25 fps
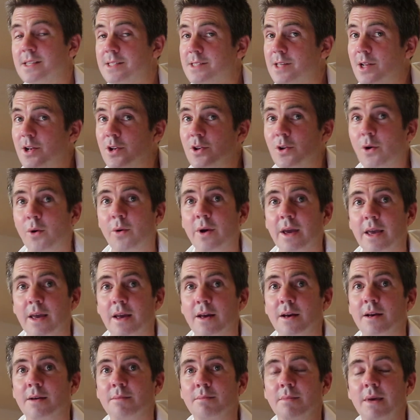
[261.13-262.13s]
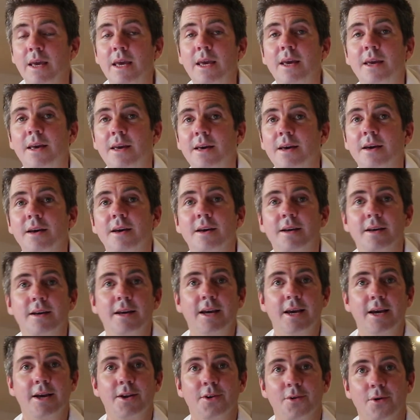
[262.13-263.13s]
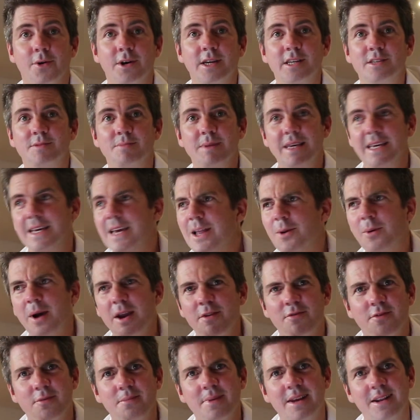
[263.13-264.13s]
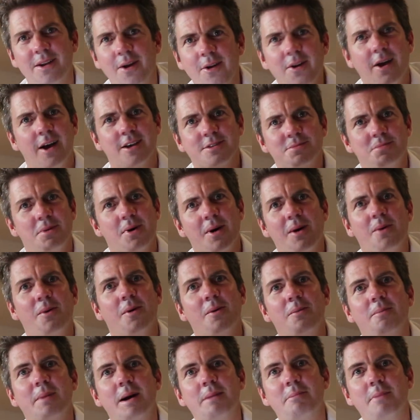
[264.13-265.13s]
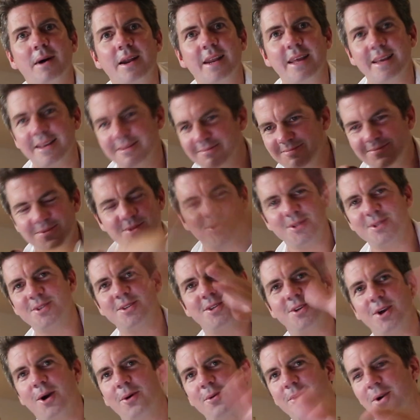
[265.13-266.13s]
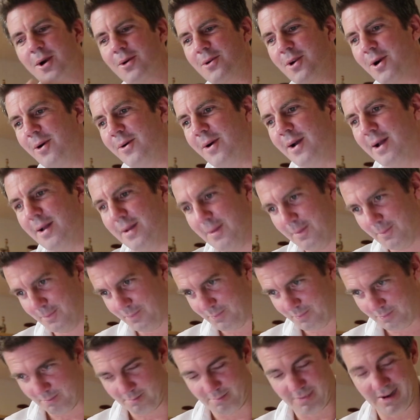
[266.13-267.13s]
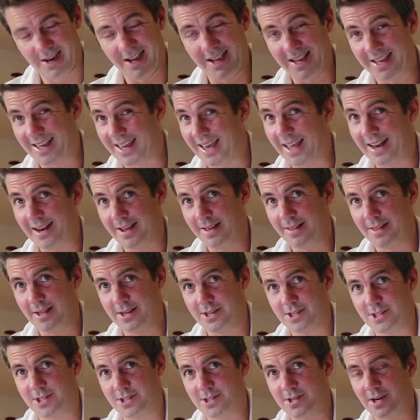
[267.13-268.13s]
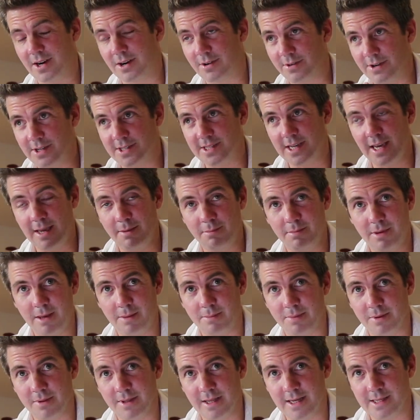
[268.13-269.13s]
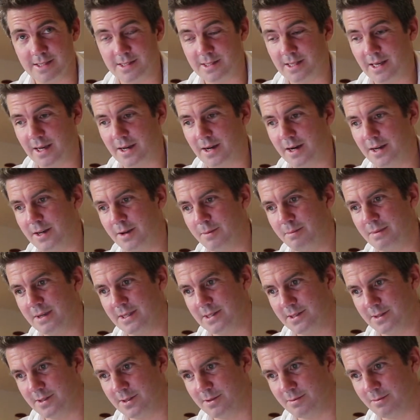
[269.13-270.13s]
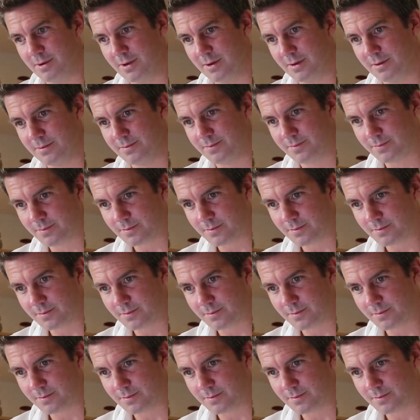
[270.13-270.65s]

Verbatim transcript: It's annoying me. It annoys me. Get away from me. Don't ask me where I want my money. Go, go, go. But I get it. They're just trying to retain people. That's their kind of business model.